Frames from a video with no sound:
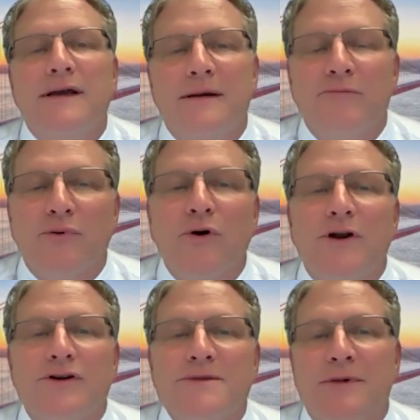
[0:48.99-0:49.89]

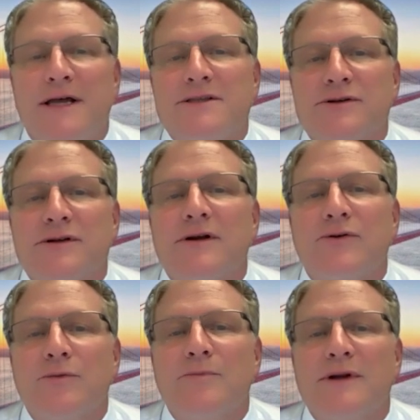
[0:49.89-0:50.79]
employer-sponsored
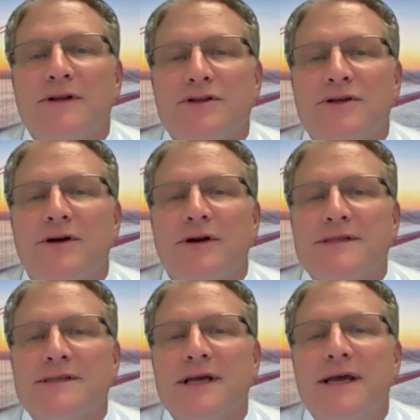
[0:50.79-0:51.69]
group
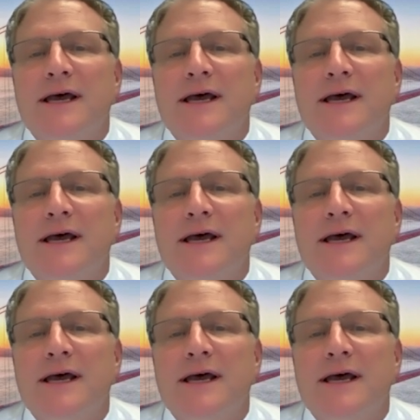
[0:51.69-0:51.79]
insurance.